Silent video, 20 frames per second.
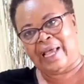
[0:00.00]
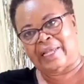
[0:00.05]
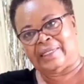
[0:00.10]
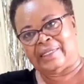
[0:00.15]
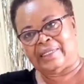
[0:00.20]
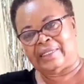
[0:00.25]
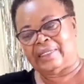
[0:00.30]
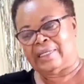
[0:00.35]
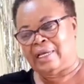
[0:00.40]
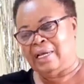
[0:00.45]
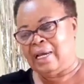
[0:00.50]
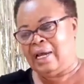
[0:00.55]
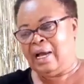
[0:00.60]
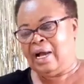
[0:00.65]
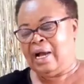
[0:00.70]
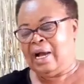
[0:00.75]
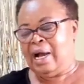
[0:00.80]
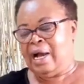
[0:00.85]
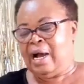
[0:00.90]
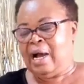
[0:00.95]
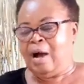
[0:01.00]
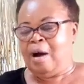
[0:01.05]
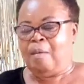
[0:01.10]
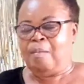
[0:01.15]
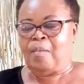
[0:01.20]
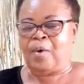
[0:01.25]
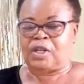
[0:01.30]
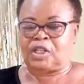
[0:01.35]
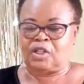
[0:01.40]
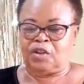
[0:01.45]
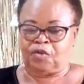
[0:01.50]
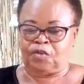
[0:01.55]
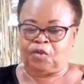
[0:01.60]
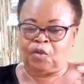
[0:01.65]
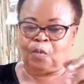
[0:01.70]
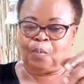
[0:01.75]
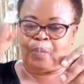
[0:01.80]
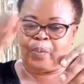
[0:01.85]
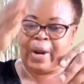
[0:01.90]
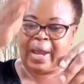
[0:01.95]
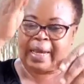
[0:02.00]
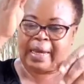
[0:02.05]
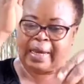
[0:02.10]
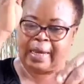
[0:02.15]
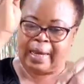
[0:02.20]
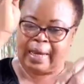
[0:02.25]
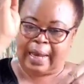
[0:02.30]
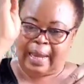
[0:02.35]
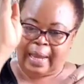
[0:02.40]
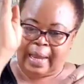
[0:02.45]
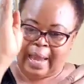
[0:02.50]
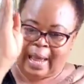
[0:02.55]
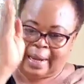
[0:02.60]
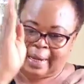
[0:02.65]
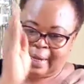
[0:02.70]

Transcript: it. But if you break an